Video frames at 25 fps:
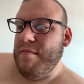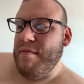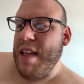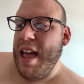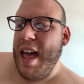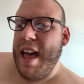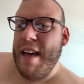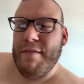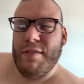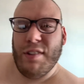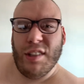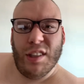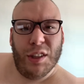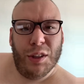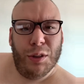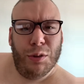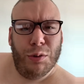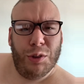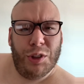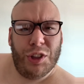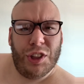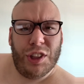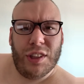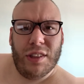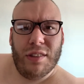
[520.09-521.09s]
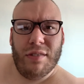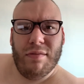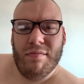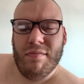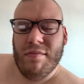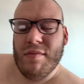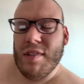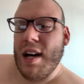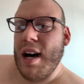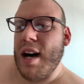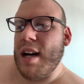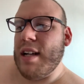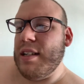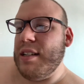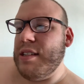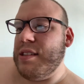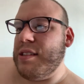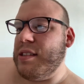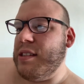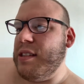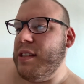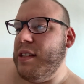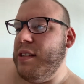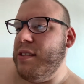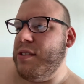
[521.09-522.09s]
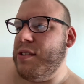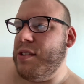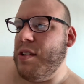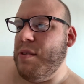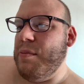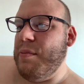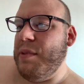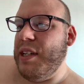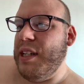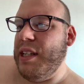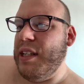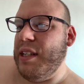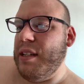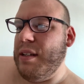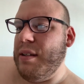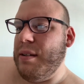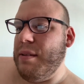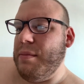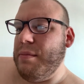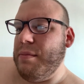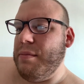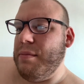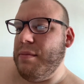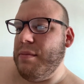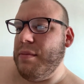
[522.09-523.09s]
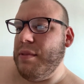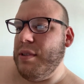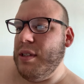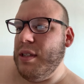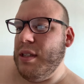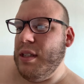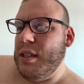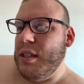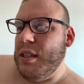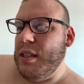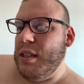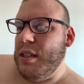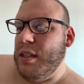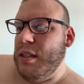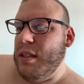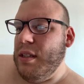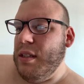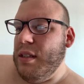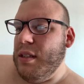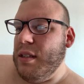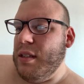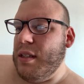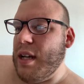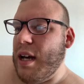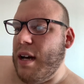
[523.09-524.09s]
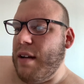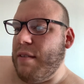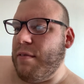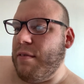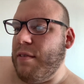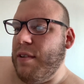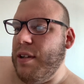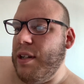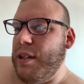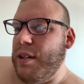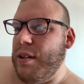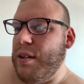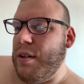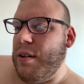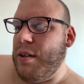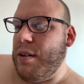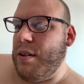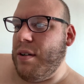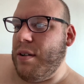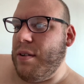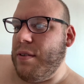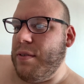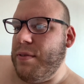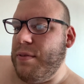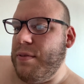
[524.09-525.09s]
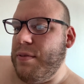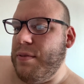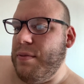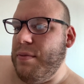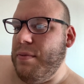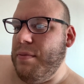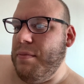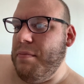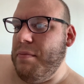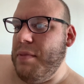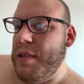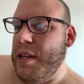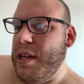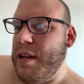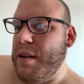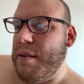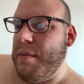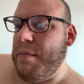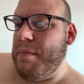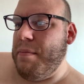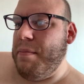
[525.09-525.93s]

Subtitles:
evolution, honestly. So many of them got written off. Yeah,